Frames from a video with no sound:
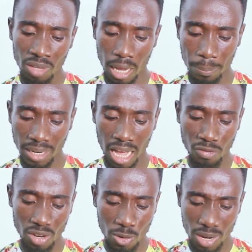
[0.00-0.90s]
Um, they
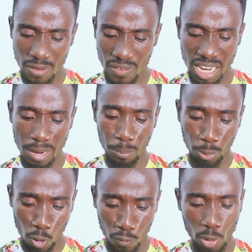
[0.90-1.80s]
have even
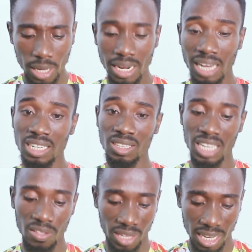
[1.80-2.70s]
improved. Looking at their
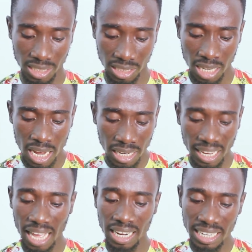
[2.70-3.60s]
death cases,
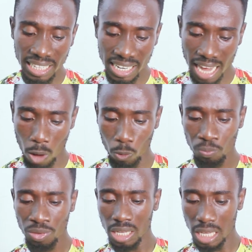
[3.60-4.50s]
they are leading
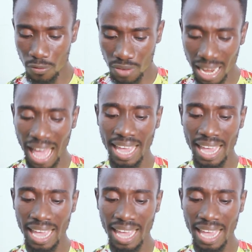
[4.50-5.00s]
now, even